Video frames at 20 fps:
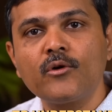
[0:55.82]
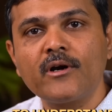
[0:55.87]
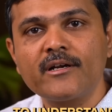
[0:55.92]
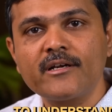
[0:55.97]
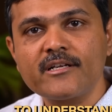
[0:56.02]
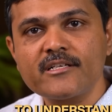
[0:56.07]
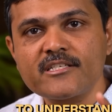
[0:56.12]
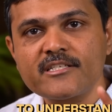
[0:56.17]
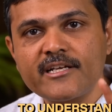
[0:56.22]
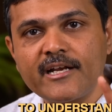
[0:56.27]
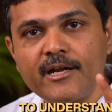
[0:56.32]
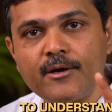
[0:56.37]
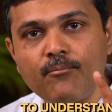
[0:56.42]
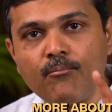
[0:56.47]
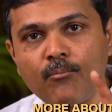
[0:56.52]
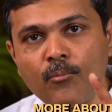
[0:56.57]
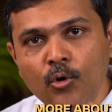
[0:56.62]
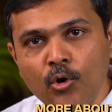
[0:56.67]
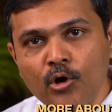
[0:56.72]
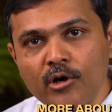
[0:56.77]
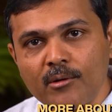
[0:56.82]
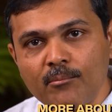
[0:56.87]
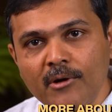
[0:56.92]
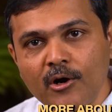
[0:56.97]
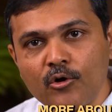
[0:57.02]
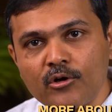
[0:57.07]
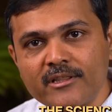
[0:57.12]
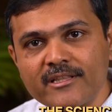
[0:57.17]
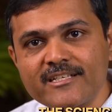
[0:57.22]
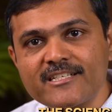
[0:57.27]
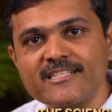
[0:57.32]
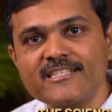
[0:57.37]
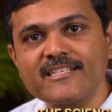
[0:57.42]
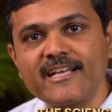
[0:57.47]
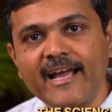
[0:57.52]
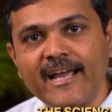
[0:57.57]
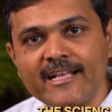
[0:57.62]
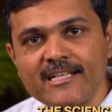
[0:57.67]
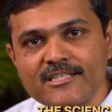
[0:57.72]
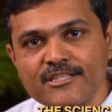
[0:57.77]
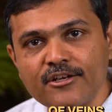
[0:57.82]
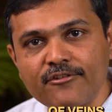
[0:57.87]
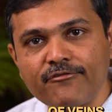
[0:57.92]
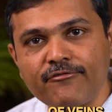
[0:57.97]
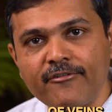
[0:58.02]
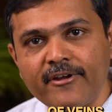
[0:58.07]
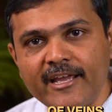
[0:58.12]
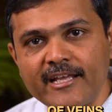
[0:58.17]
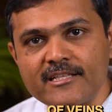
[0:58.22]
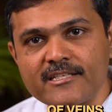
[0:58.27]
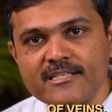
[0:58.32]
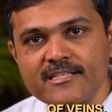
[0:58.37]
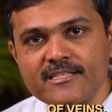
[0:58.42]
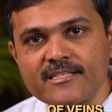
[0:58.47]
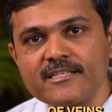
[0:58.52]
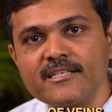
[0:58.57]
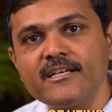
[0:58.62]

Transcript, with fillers: To understand more about the science of veins,